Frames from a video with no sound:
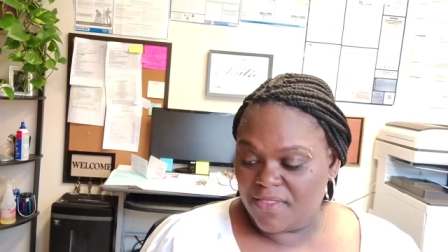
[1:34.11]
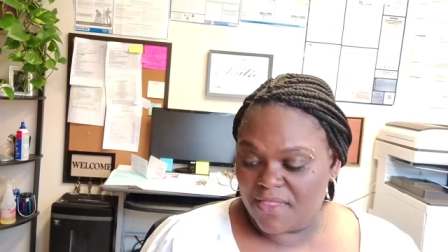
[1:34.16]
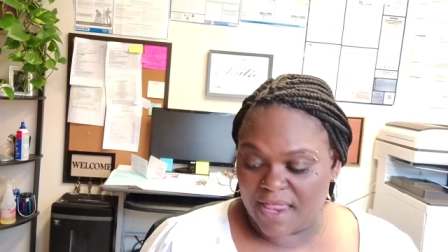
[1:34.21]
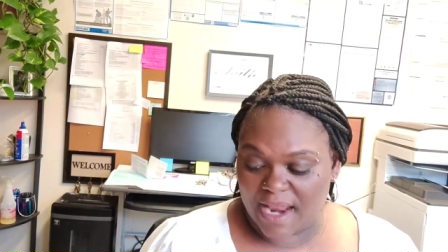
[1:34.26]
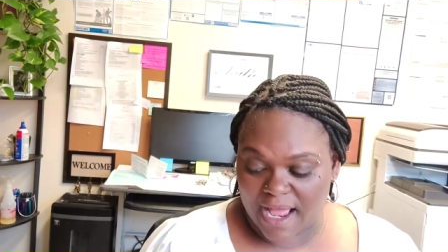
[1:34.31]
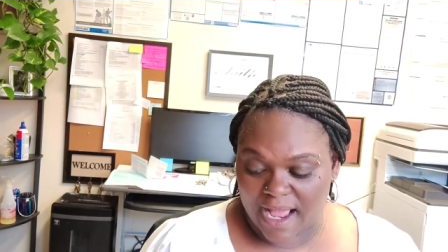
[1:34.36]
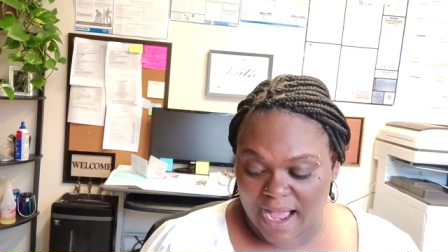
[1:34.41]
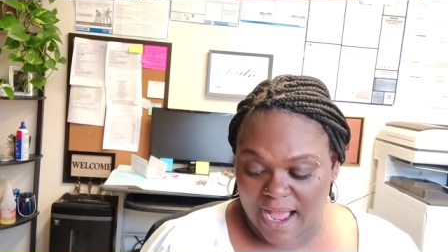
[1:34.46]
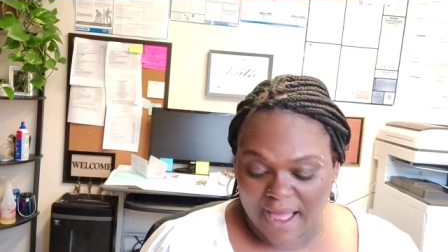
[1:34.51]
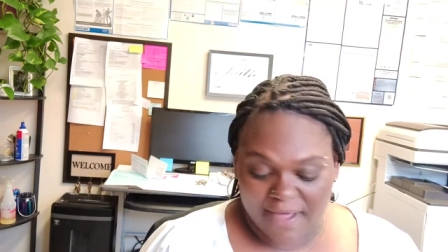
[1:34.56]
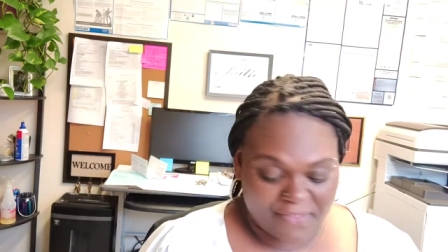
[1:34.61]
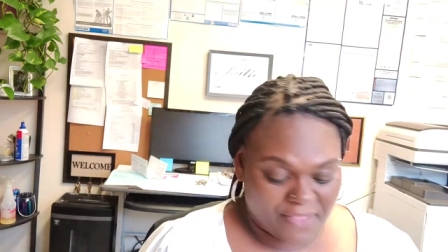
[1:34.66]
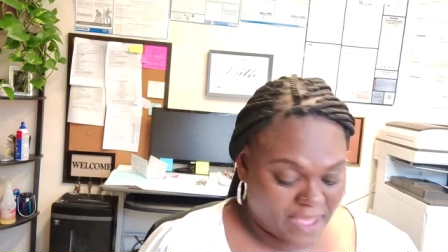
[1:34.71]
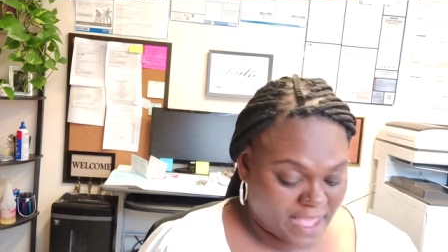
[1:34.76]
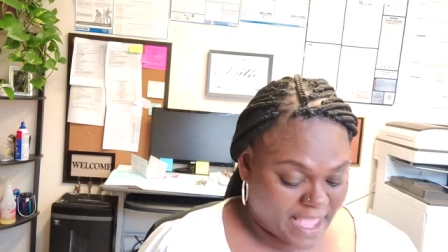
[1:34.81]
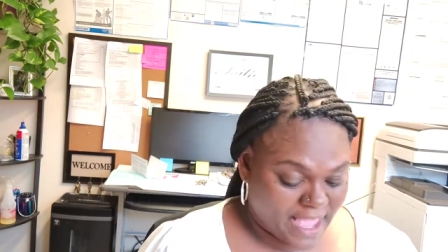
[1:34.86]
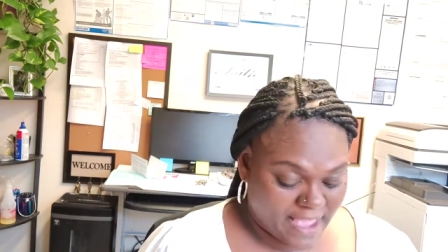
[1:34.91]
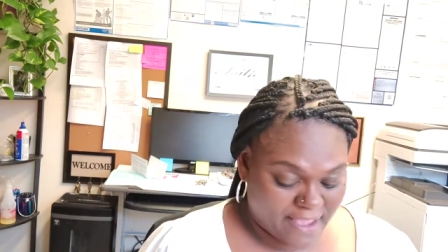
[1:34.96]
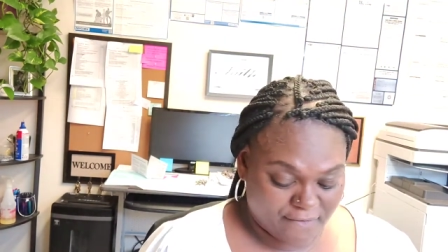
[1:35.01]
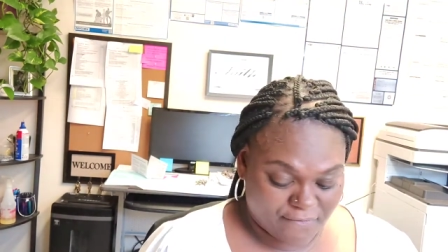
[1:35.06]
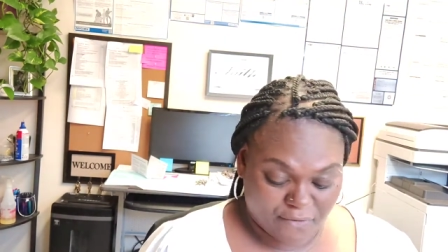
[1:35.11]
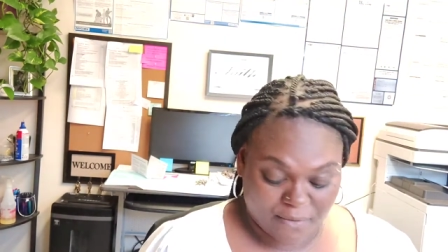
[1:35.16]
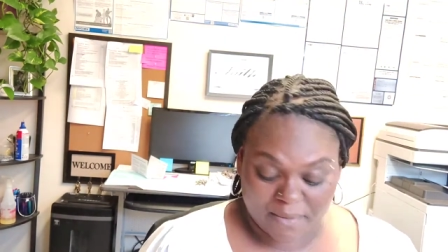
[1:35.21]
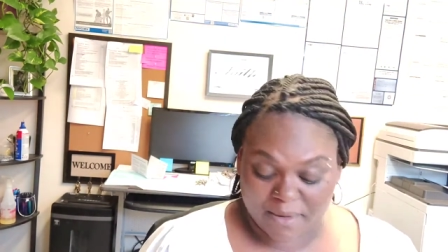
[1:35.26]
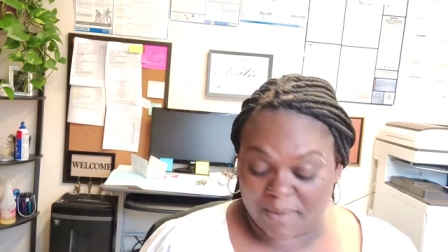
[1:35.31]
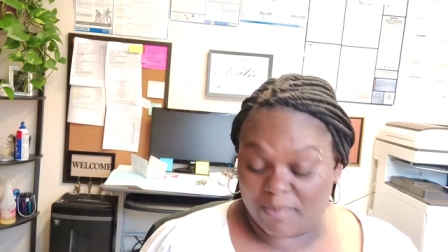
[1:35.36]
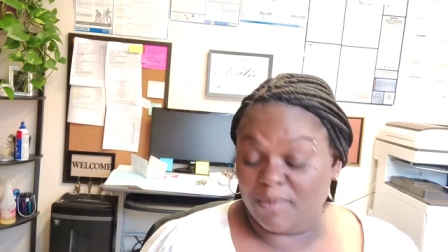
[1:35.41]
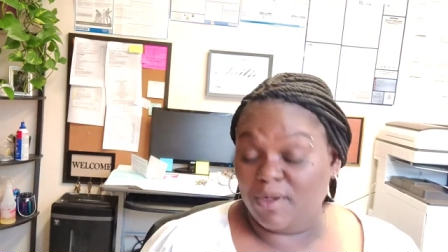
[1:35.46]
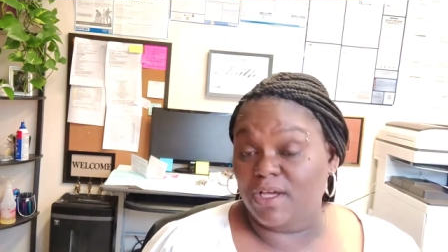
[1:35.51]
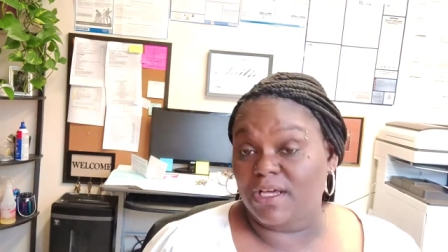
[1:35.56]
that I got, they came from,
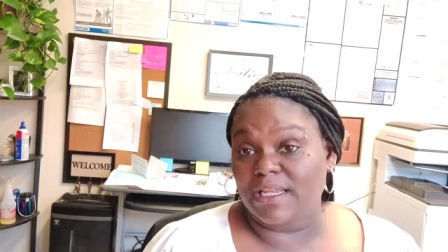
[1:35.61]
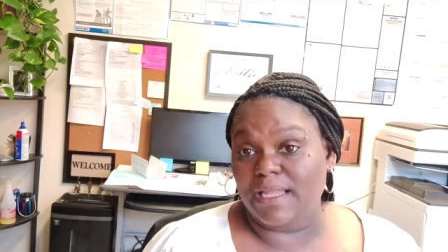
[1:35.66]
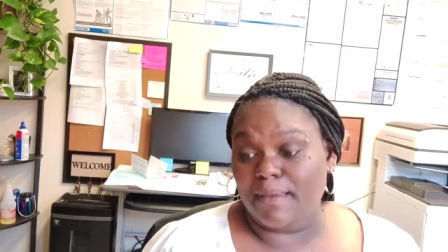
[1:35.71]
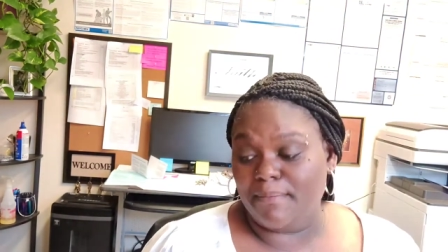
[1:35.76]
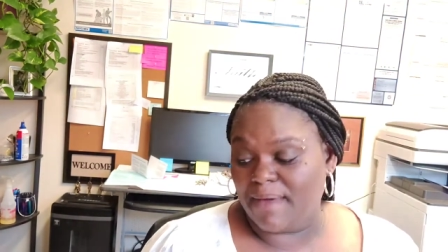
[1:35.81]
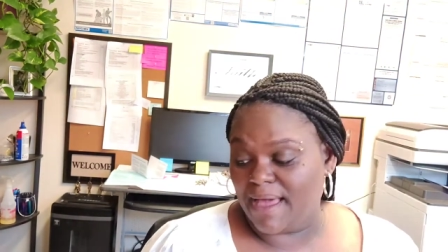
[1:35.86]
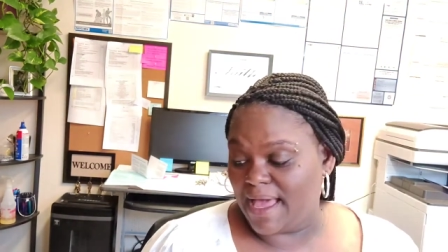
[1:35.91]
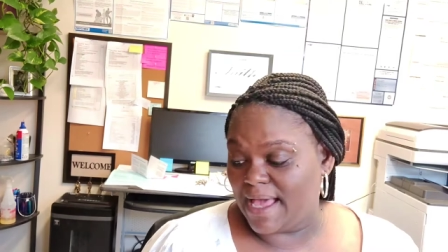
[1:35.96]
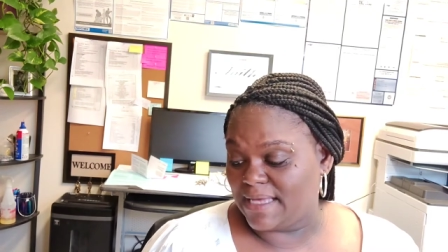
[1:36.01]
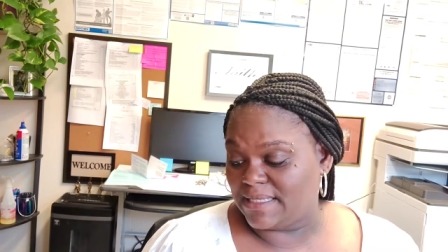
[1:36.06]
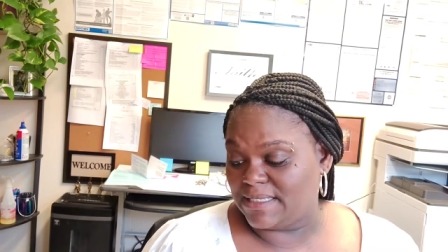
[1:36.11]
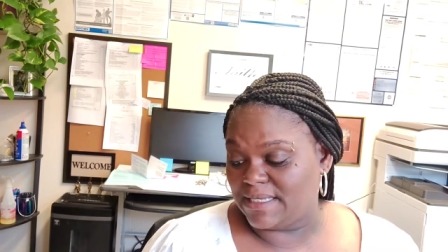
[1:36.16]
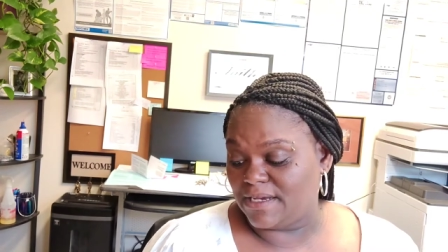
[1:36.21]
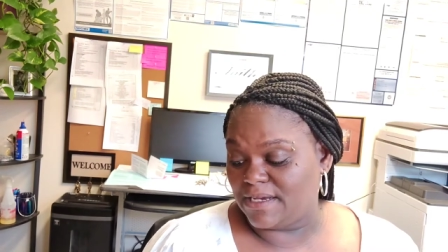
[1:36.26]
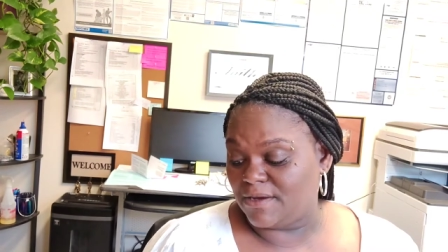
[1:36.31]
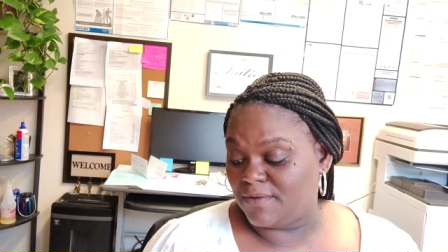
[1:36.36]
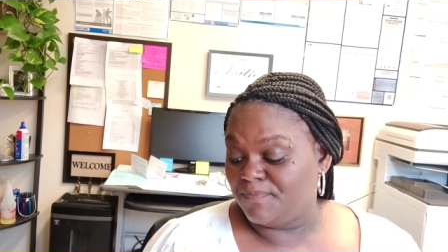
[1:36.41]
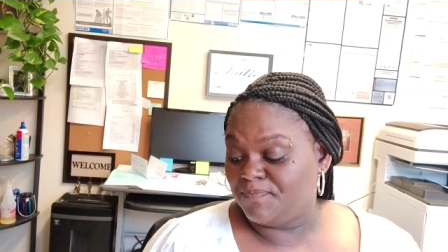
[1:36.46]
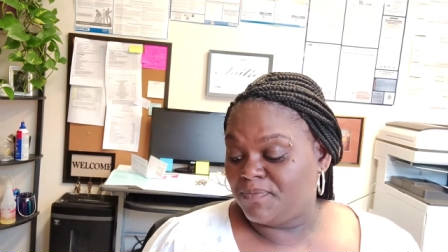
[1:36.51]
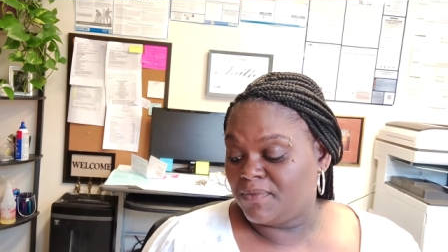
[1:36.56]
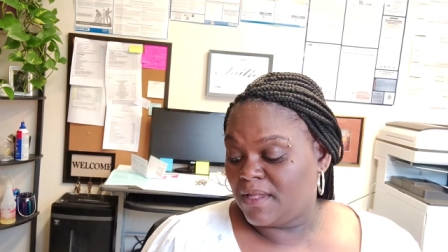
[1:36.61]
and I'm looking at bags here.